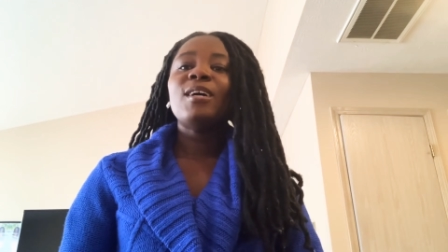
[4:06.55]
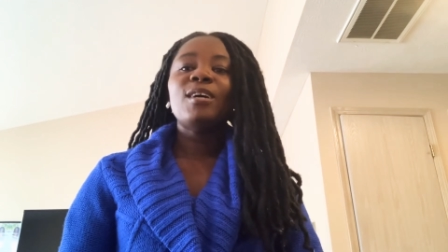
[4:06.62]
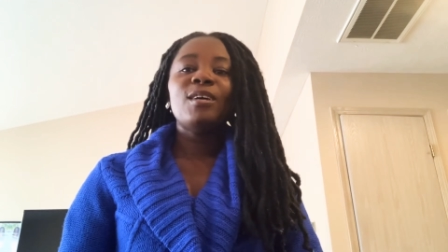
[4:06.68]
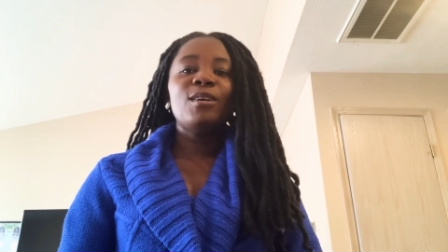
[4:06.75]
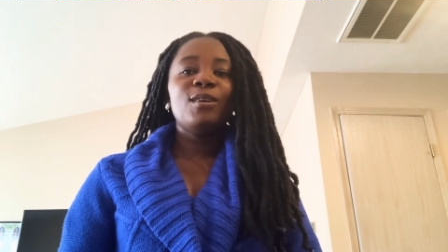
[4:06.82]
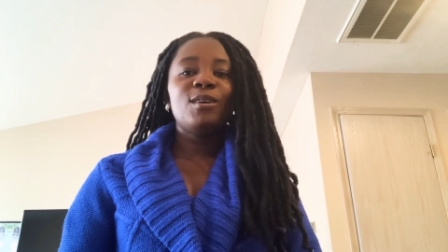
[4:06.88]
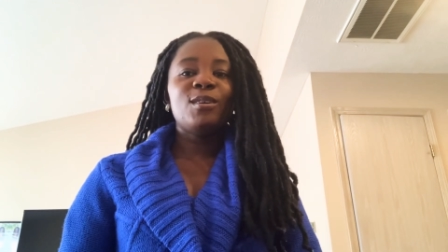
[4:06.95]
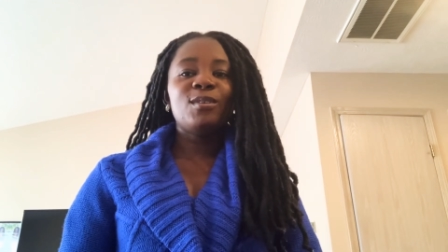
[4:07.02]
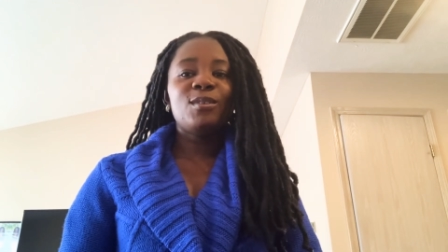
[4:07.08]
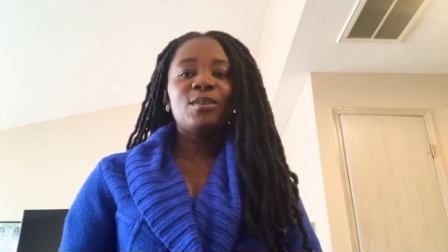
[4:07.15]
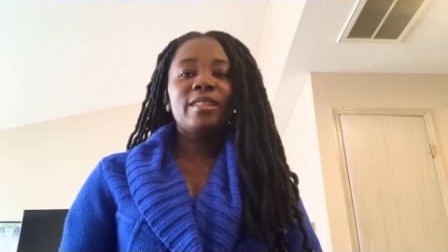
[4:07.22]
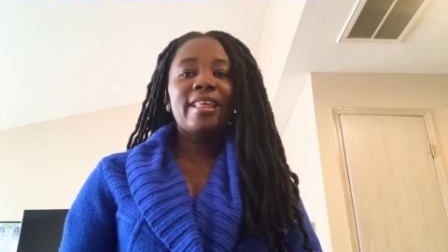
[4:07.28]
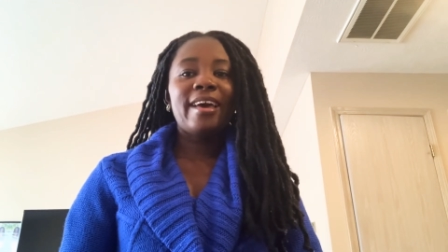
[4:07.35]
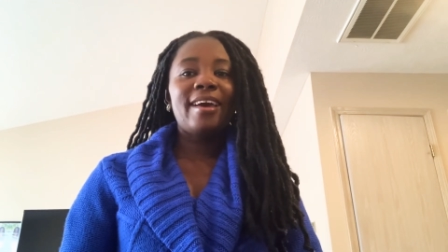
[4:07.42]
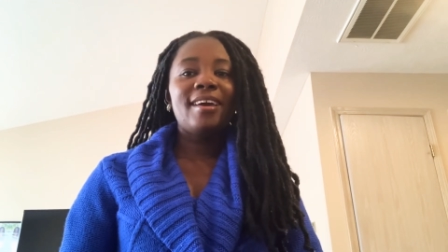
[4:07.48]
You don't know
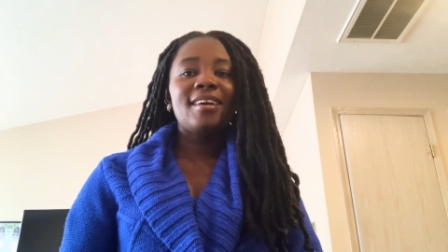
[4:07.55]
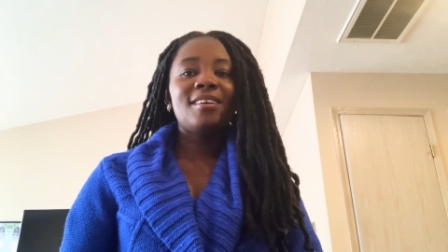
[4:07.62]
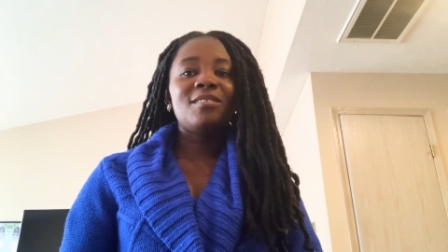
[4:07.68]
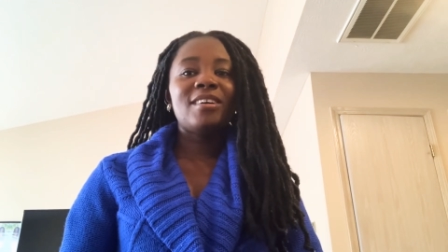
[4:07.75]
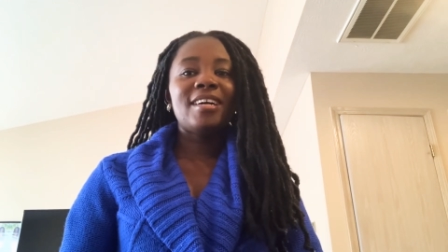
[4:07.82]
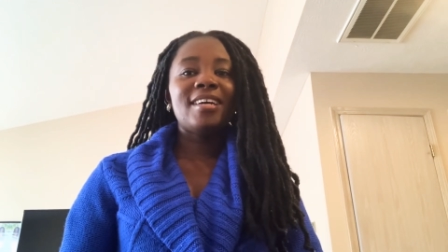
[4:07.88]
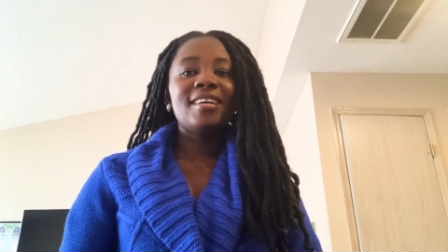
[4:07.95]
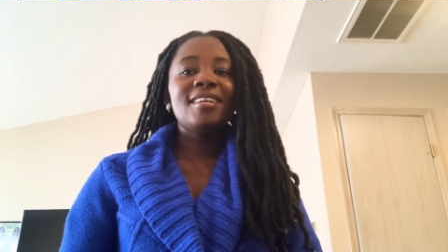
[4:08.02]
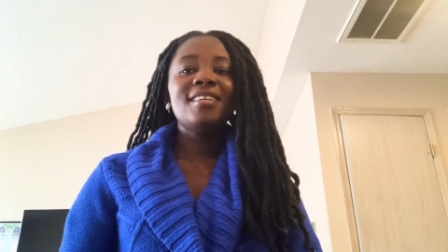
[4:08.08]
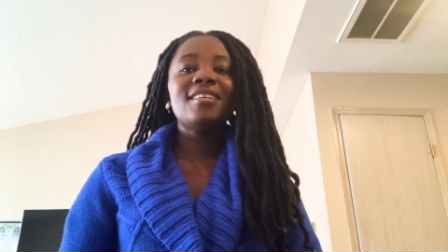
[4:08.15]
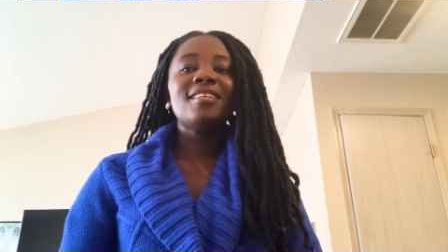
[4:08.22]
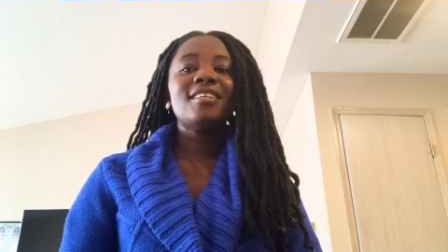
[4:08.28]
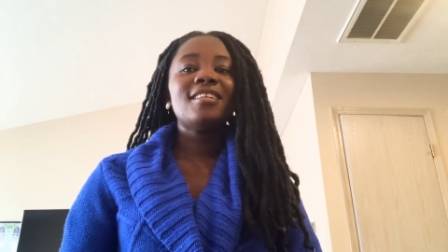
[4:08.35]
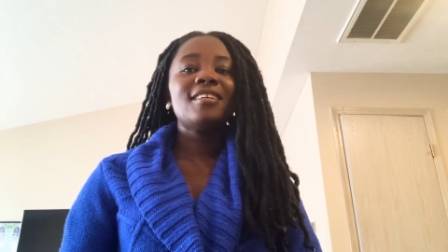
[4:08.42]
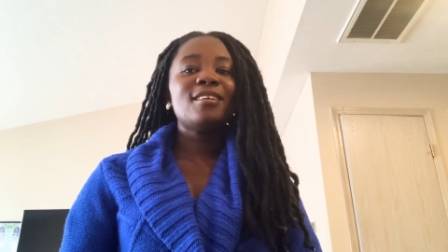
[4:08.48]
that, right?
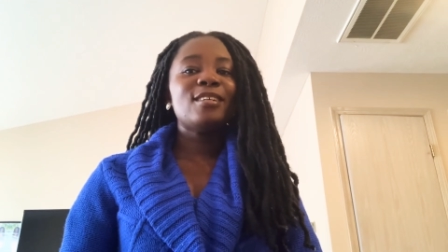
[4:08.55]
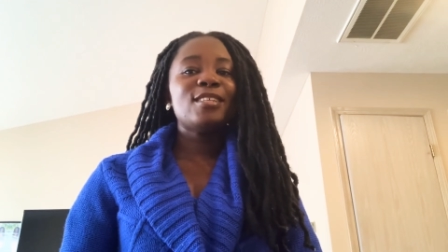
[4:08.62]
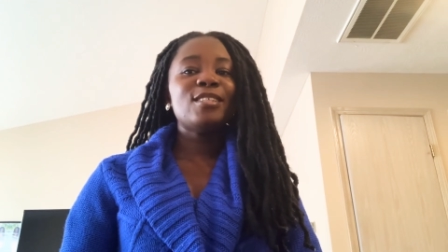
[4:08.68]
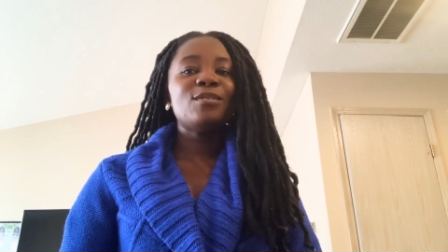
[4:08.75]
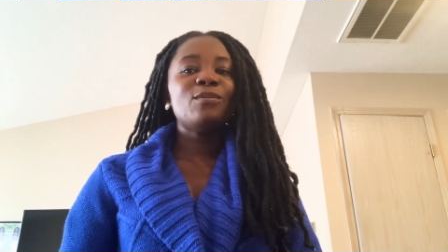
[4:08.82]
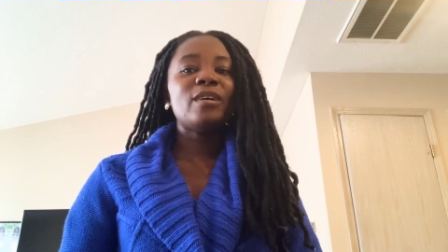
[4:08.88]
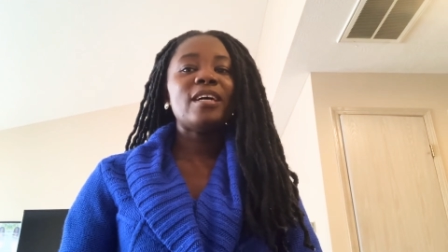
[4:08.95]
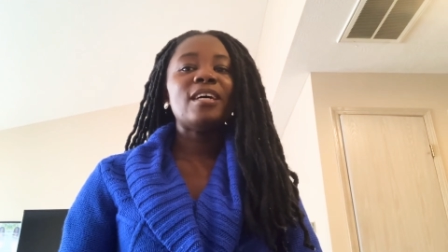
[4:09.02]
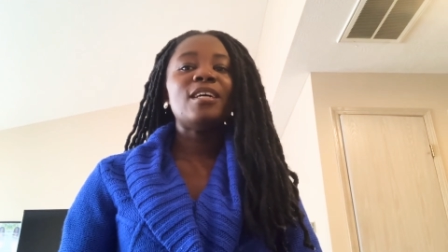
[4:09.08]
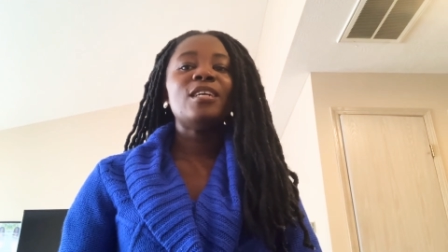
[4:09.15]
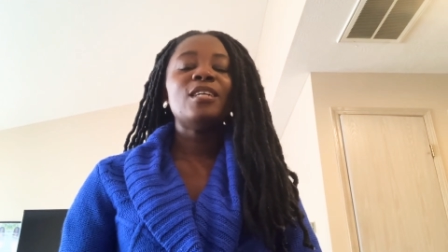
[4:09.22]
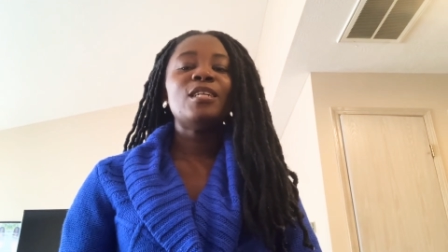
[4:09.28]
Because what?